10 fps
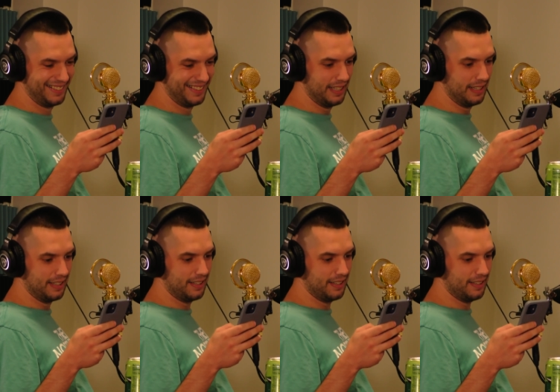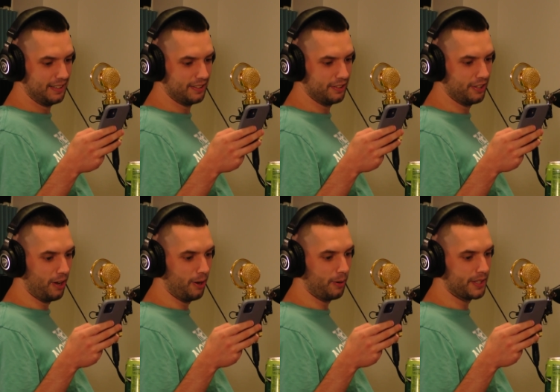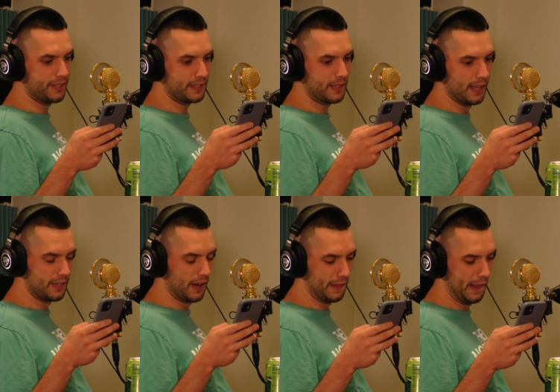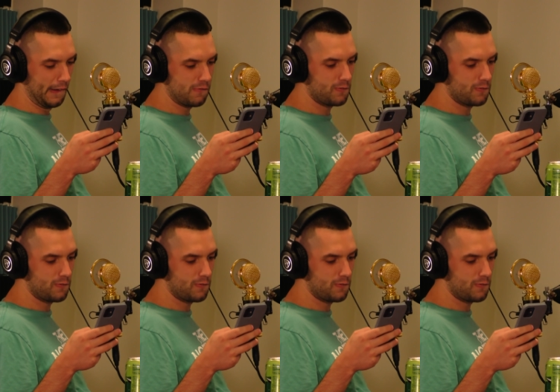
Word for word: Wait, like right now? No, he's, oh. he's done now. Oh,